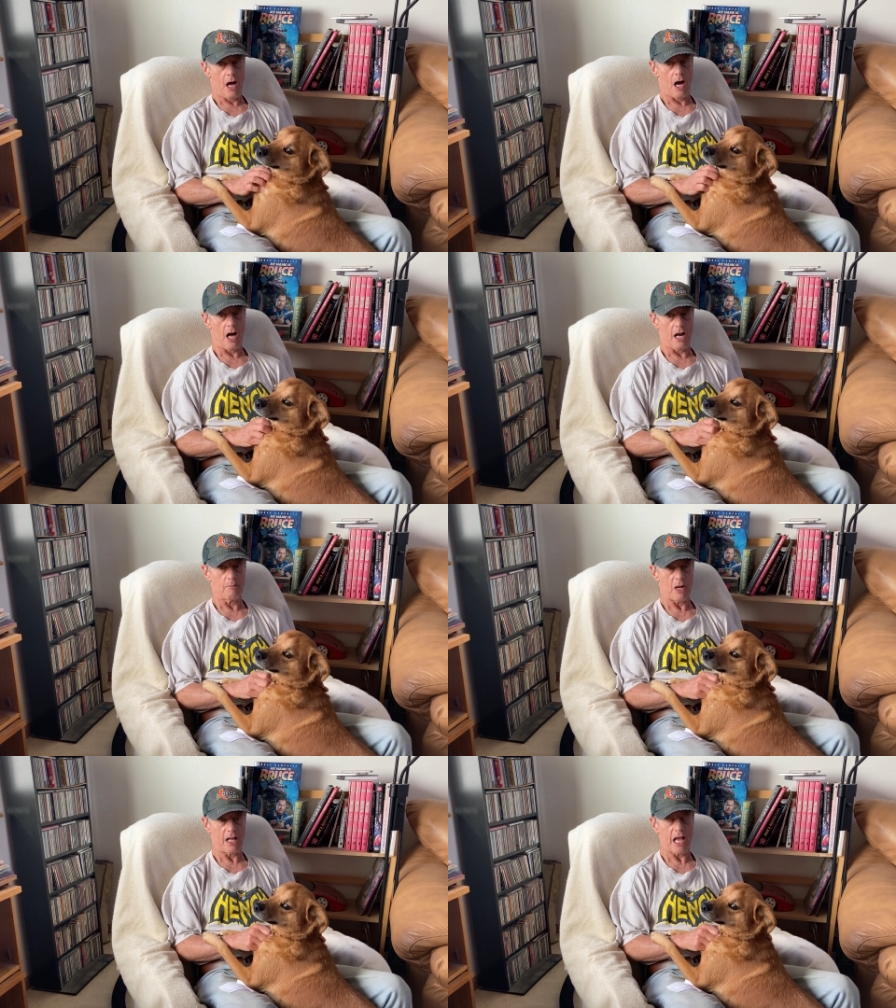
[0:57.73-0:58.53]
Uh,
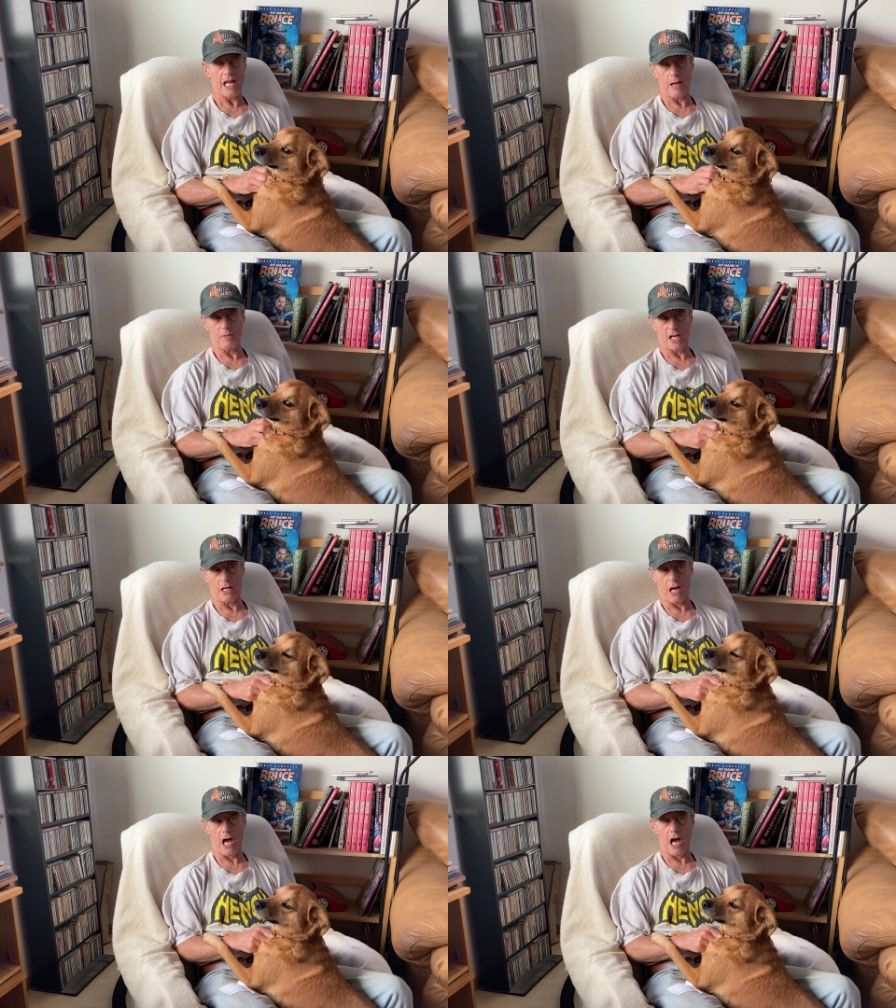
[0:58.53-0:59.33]
and by that, I mean,
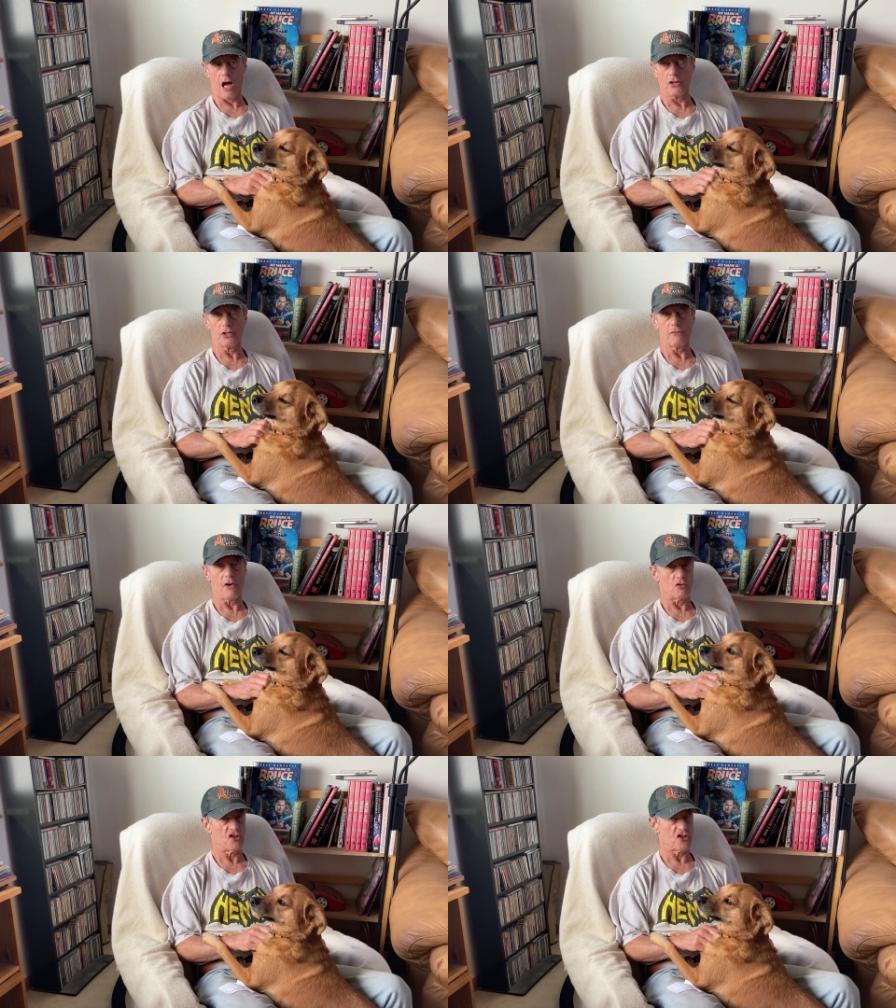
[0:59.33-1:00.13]
uh, I'll
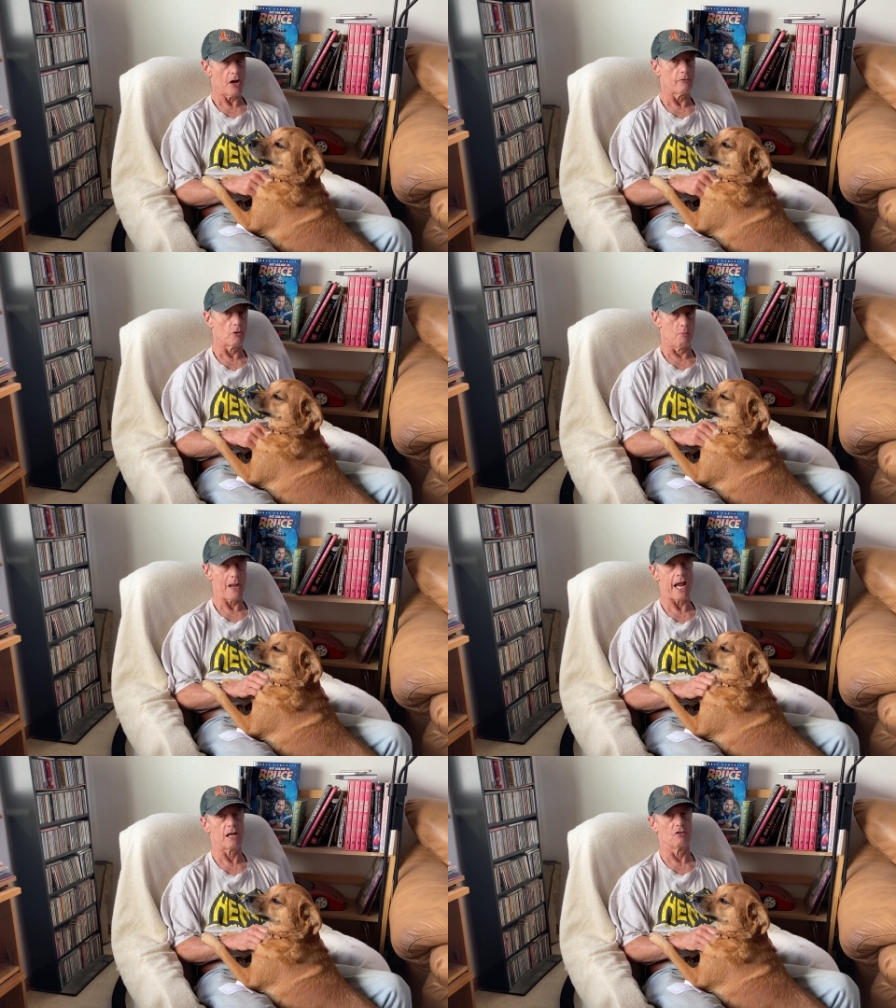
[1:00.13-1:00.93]
devote several
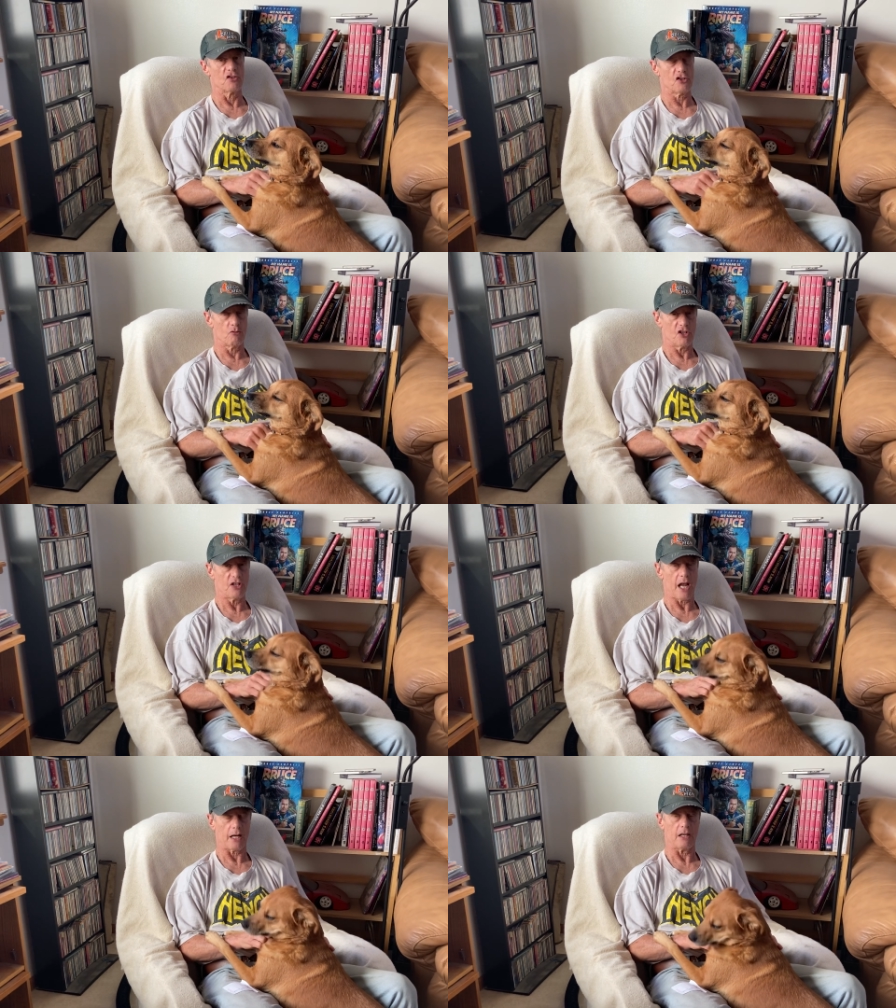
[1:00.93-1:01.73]
panels to a
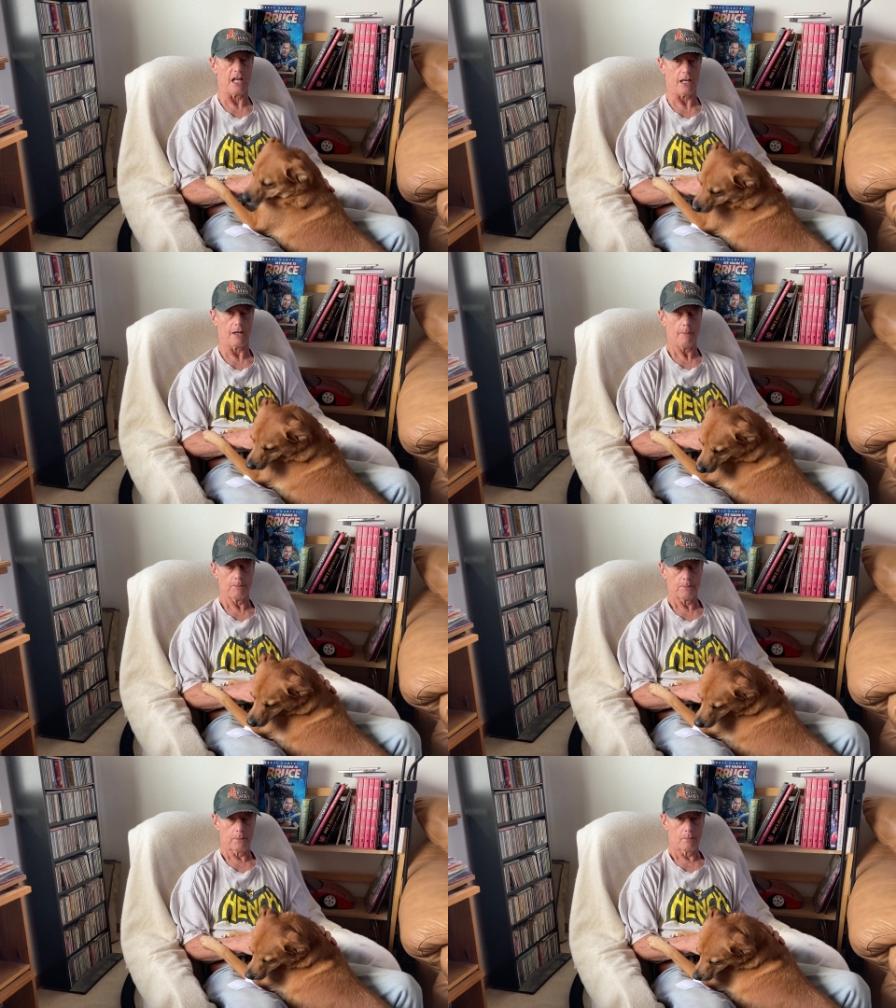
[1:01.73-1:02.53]
technique
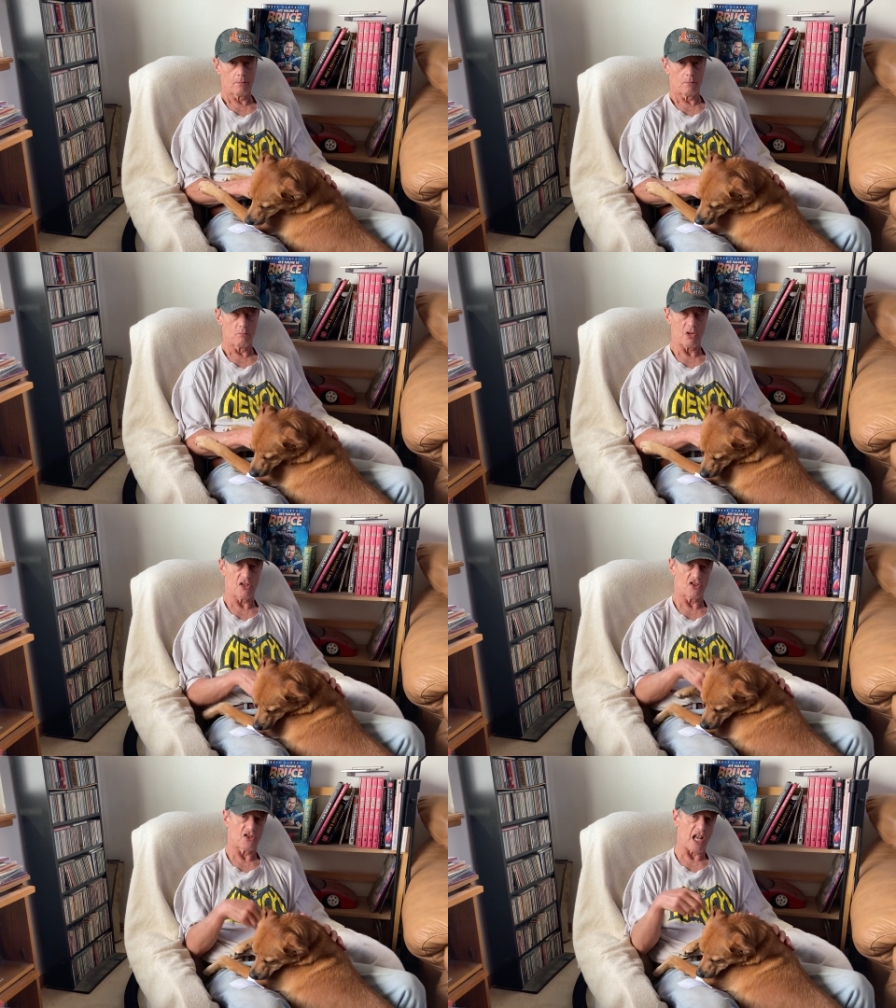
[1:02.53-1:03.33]

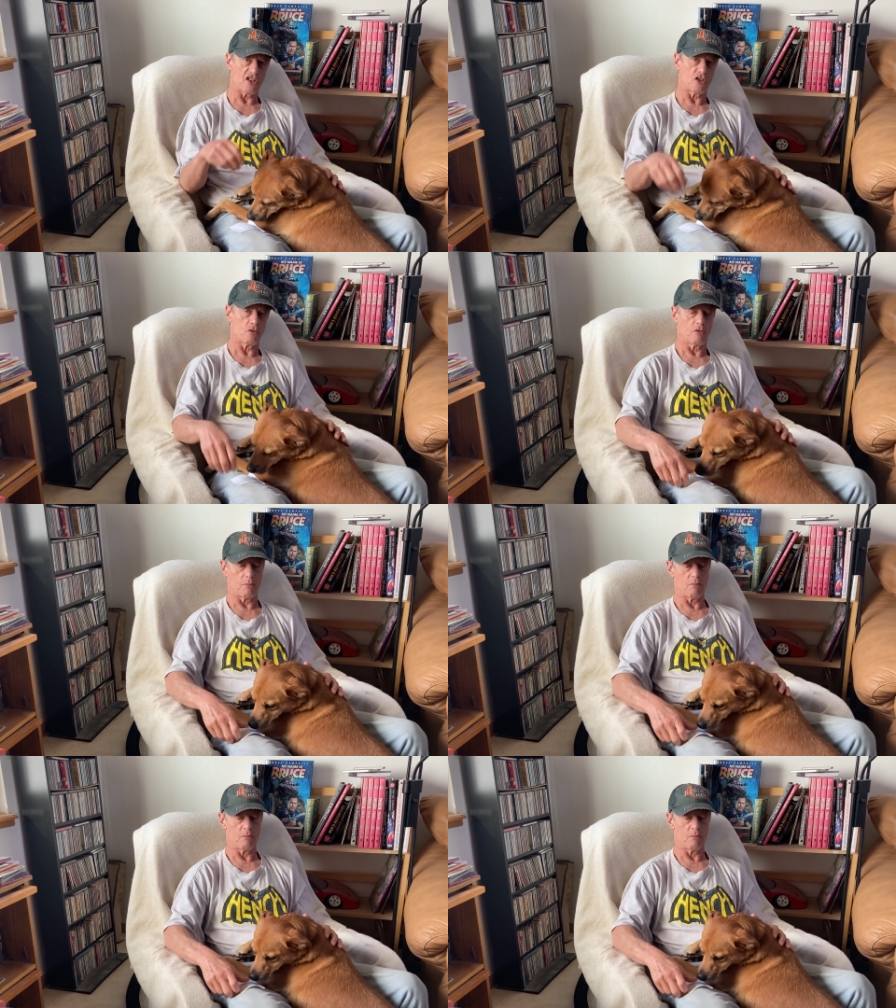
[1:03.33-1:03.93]
because that's what